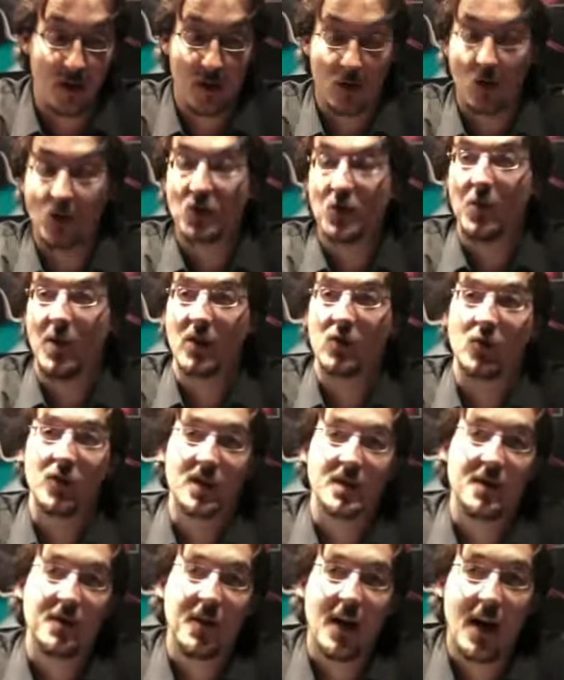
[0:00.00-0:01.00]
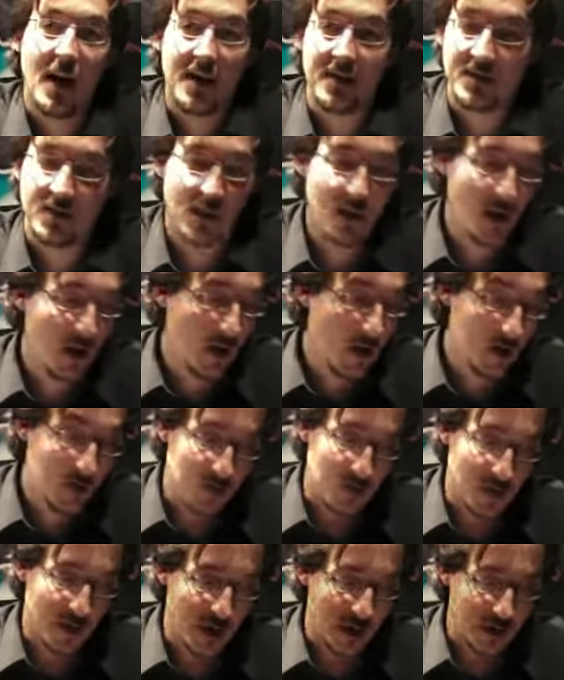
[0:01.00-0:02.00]
consumer electronic device.
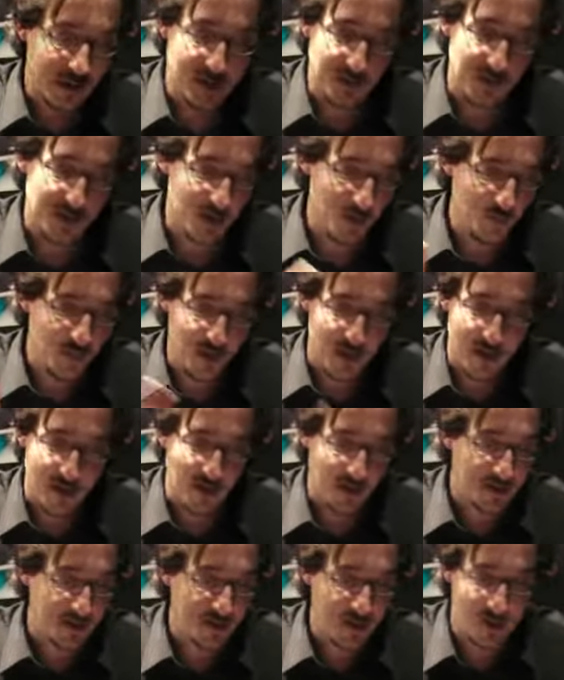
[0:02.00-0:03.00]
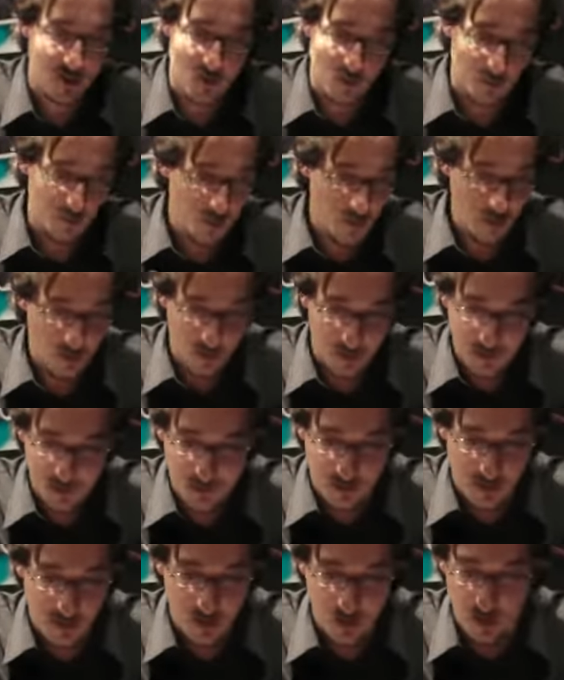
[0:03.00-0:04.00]
So again, DVD player, set-top
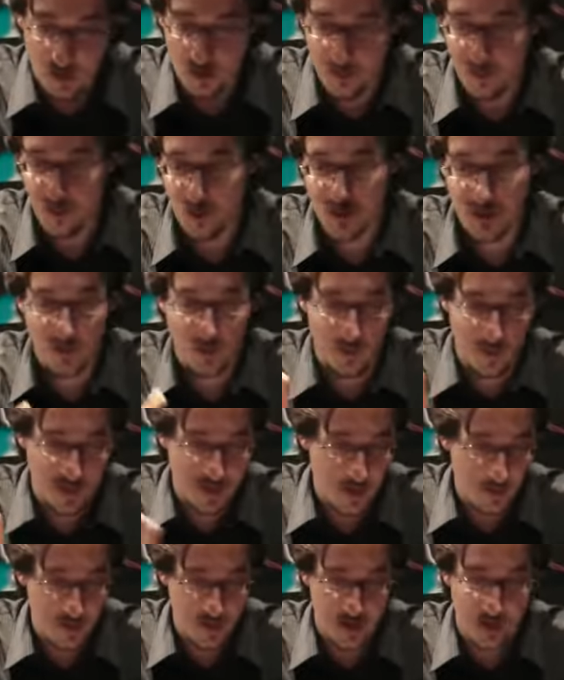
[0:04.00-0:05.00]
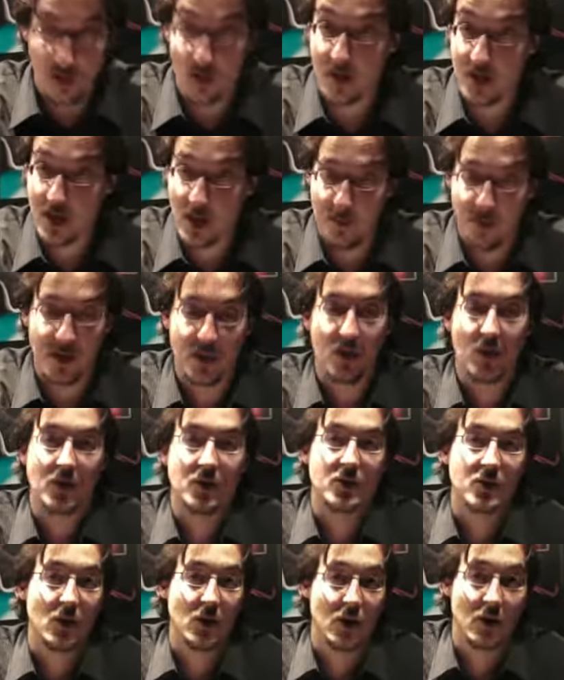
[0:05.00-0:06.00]
box, portable media player, gaming
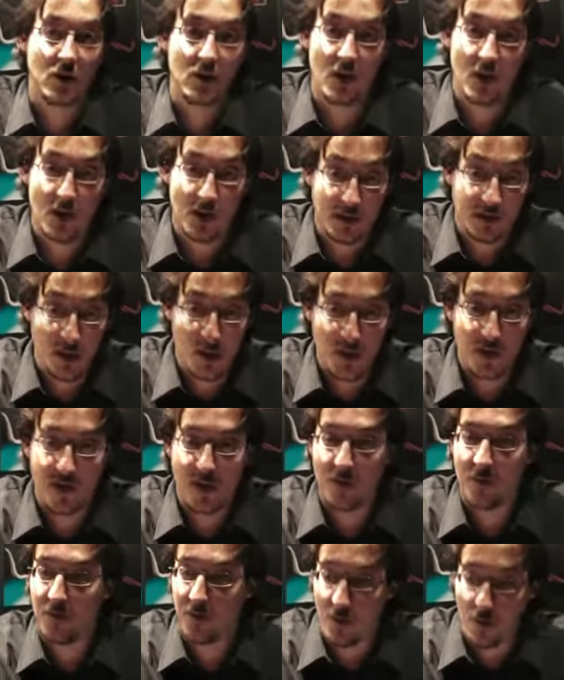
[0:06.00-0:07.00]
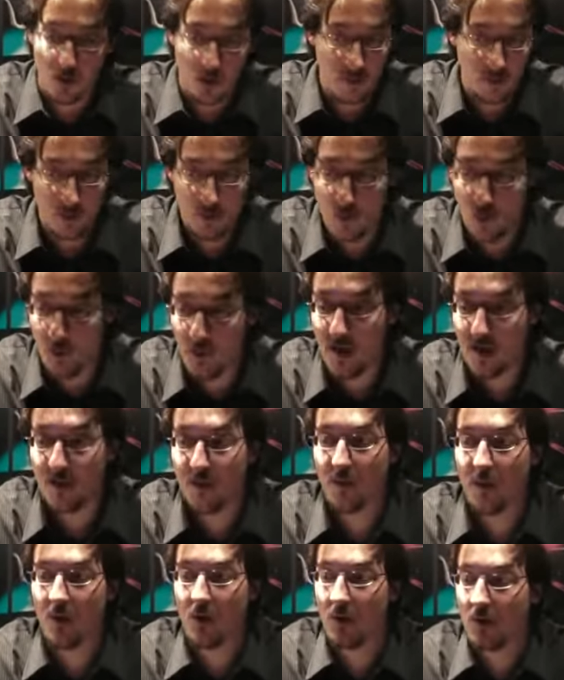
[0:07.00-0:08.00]
console, digital phone, mobile
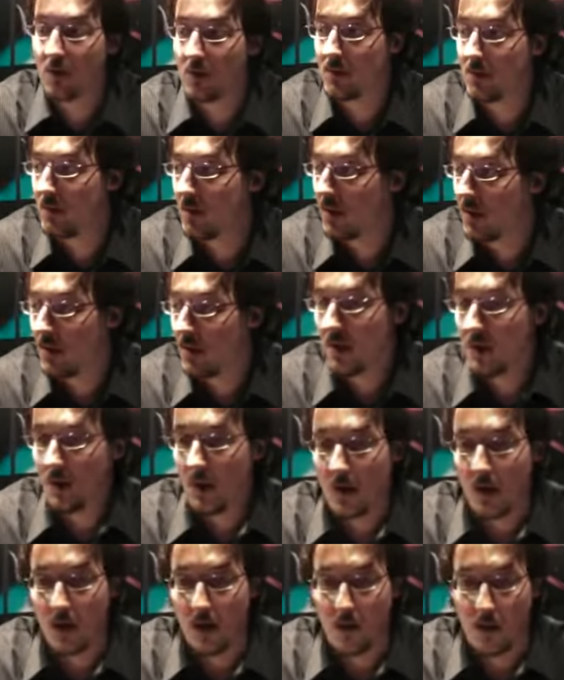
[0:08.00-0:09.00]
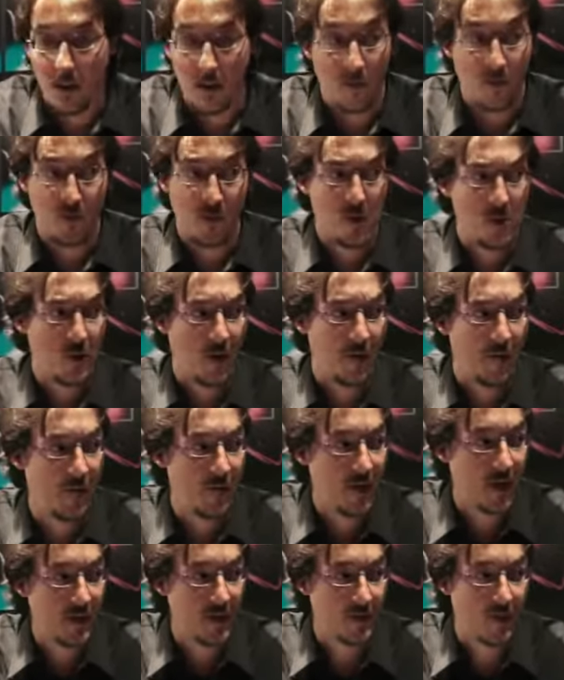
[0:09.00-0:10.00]
phone, and I'm pretty sure I
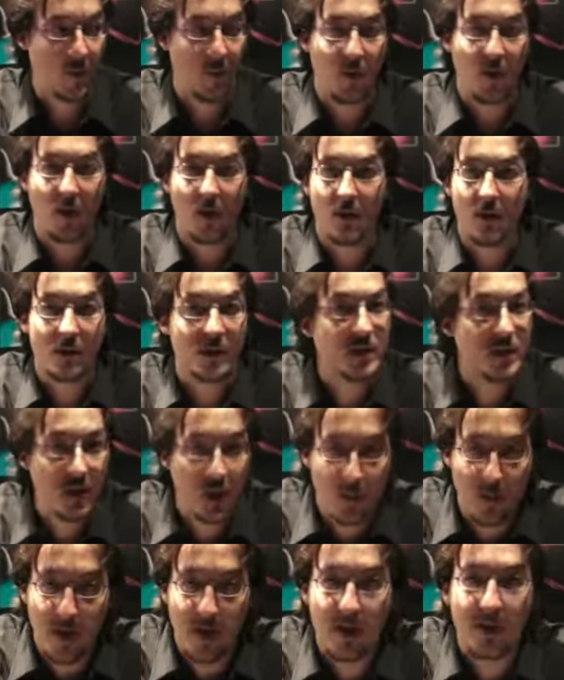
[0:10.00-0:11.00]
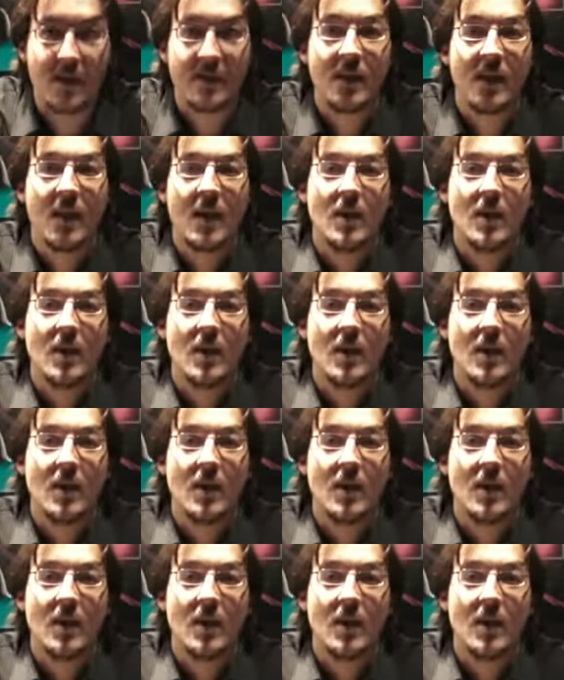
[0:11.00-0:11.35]
forget a couple, DMAs.